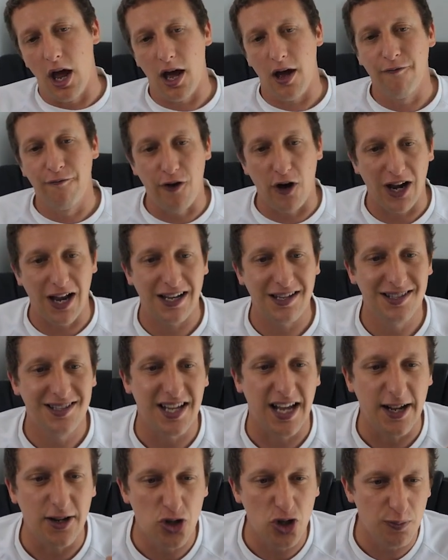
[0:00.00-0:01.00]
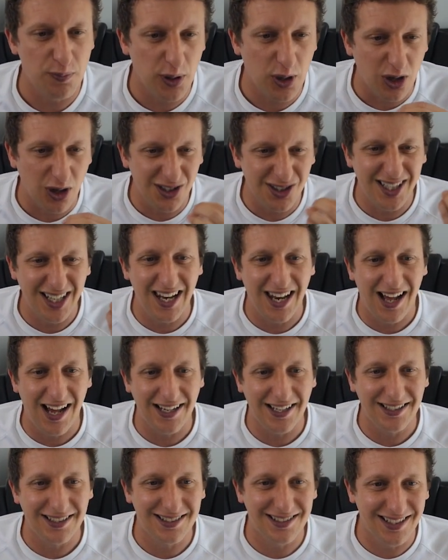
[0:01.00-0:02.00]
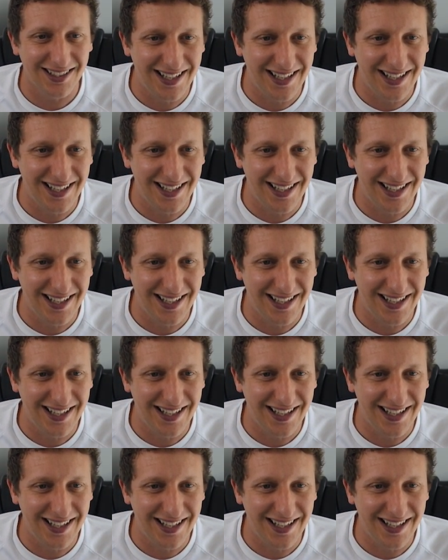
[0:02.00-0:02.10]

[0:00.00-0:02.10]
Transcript: Volante, just because he likes to